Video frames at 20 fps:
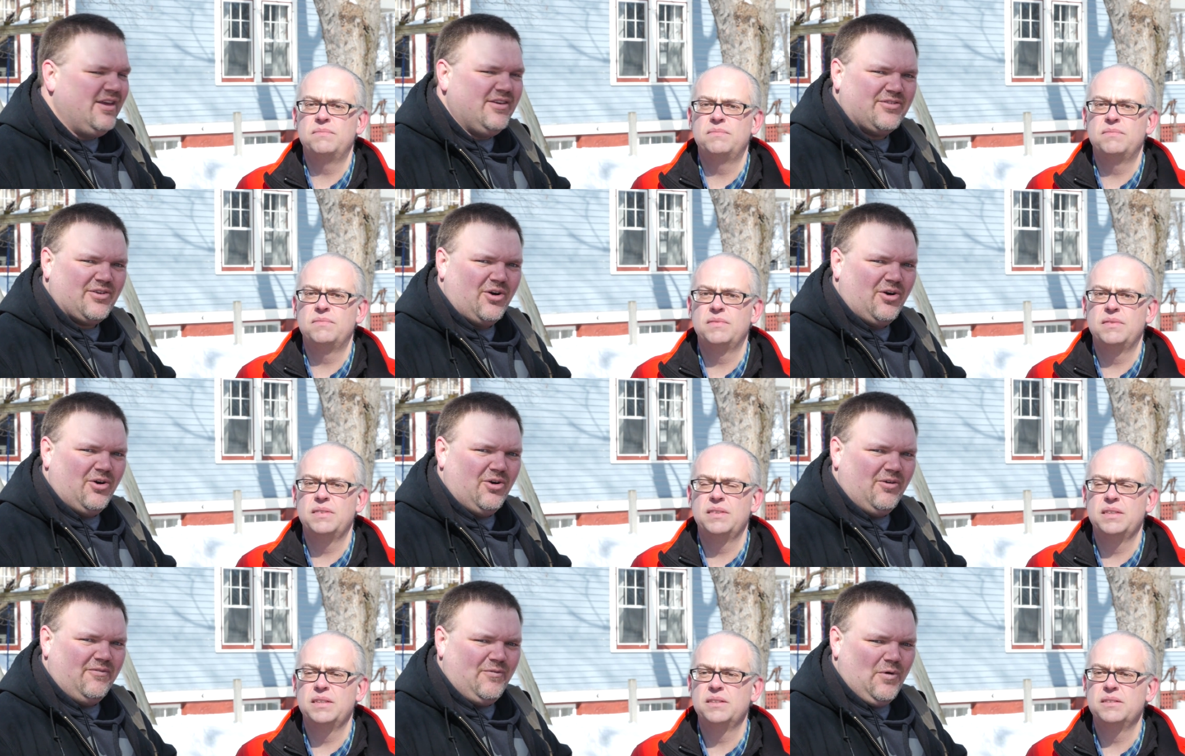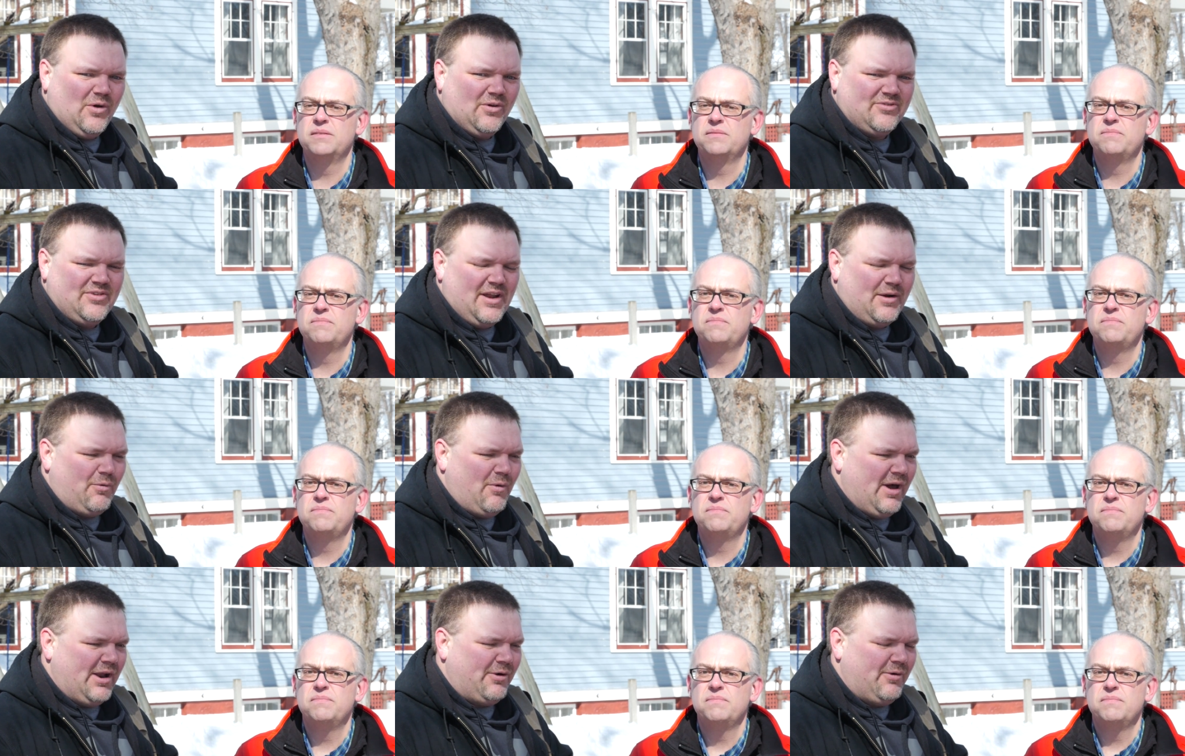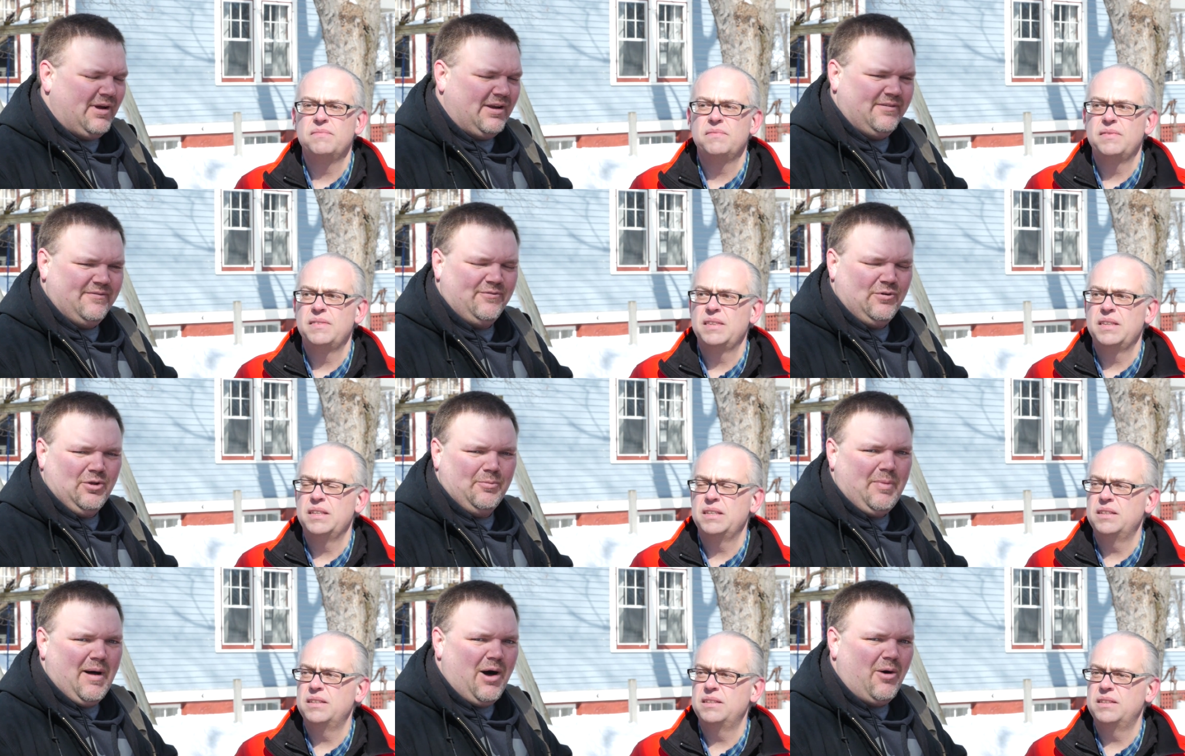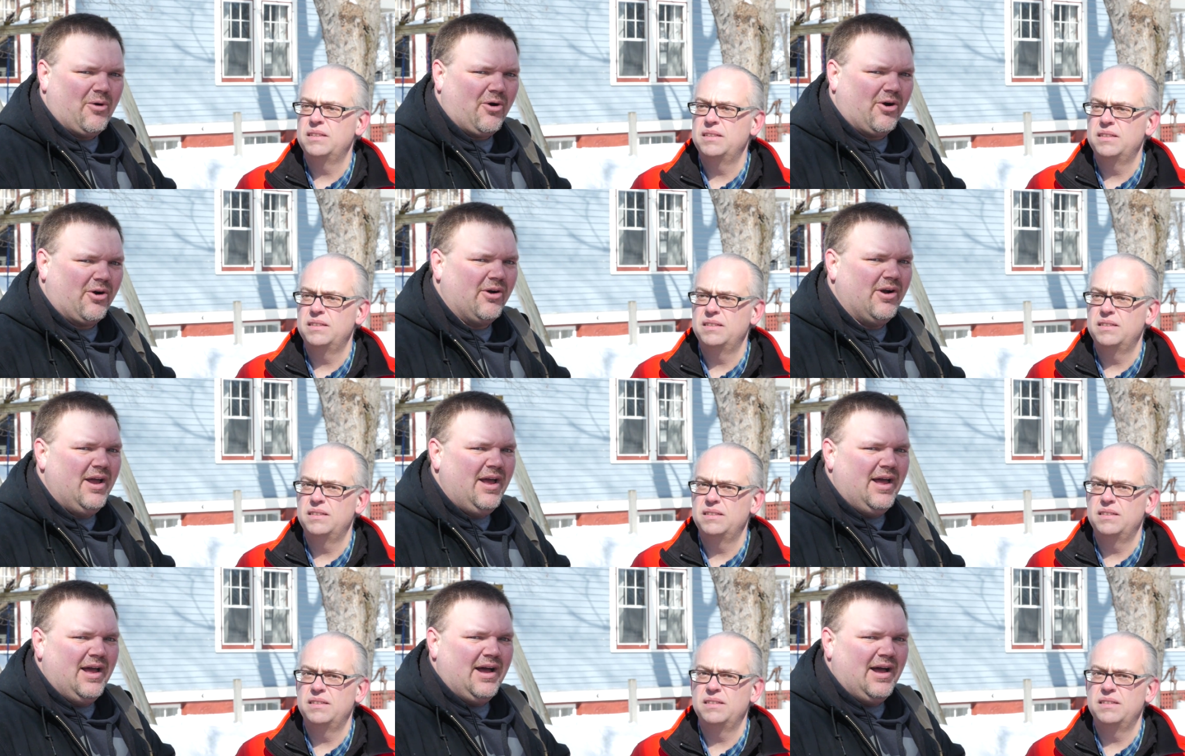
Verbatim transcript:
Speaker 1: So folks that run full power,